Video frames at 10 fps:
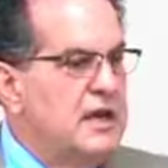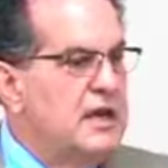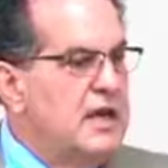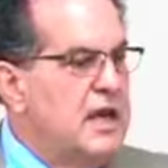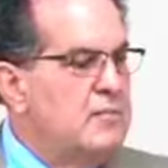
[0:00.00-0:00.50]
that
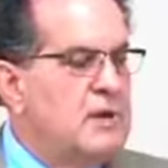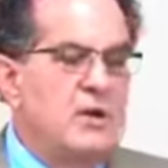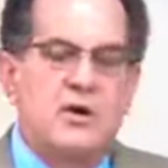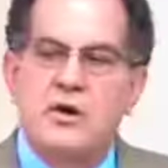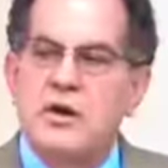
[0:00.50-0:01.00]
he came
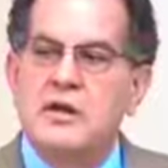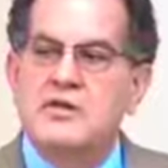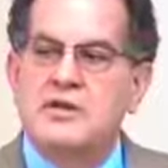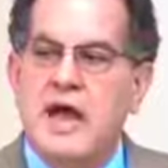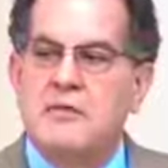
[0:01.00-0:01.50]
and earned
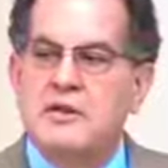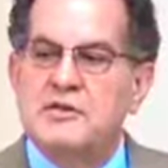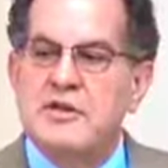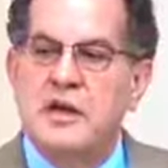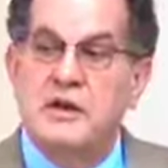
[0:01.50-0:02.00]
and
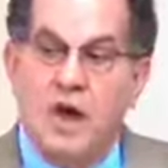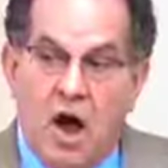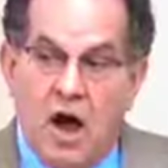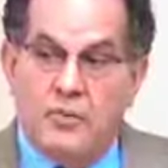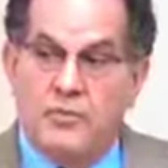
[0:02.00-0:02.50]
established that
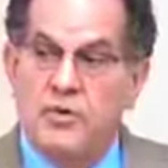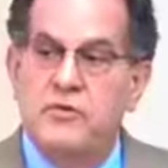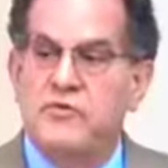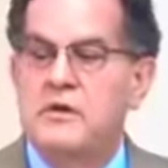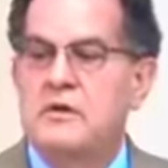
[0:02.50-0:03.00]
God approved.